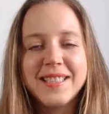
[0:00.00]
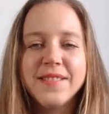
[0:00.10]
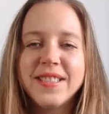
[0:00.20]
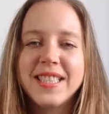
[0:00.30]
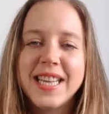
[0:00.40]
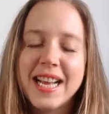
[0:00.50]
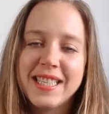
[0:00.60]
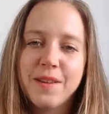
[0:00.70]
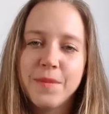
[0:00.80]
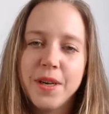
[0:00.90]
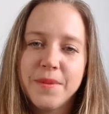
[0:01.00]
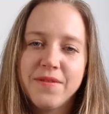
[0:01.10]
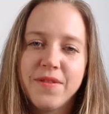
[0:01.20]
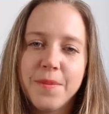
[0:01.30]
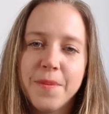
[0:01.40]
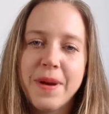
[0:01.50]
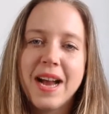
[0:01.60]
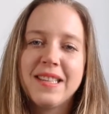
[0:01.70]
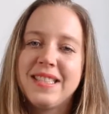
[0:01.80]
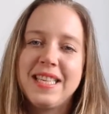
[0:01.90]
And is there a standout moment from the
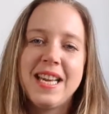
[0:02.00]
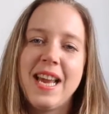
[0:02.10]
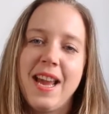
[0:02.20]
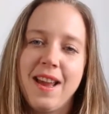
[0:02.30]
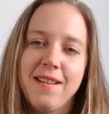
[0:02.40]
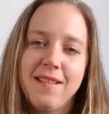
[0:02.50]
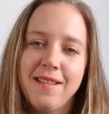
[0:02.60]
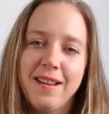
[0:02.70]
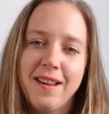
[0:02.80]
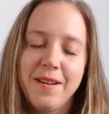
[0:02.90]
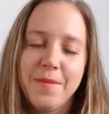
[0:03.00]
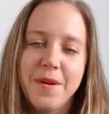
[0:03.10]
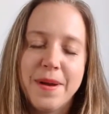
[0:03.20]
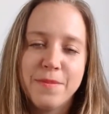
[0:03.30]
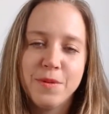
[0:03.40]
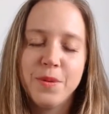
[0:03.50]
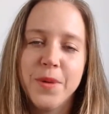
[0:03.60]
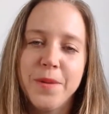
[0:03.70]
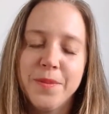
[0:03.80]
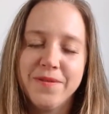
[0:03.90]
past year, a memorable
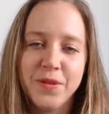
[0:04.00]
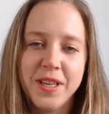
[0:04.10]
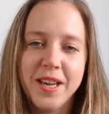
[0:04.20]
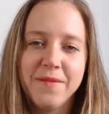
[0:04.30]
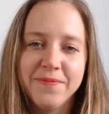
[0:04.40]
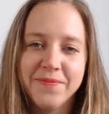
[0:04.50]
moment for you?